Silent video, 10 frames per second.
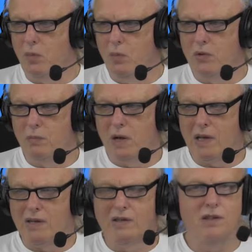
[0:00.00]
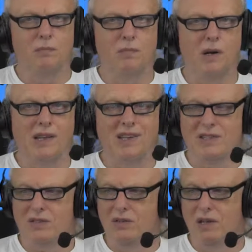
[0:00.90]
with Michael, my
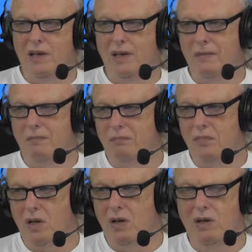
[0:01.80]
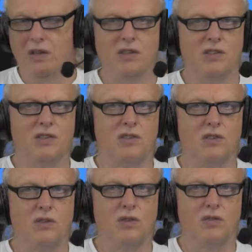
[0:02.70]
guest today. He's
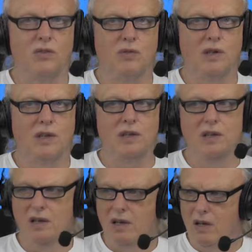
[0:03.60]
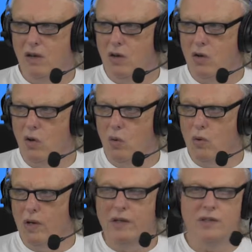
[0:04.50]
also a
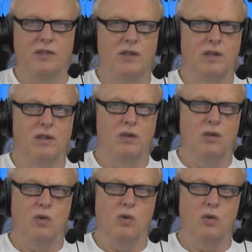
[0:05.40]
co-guest and a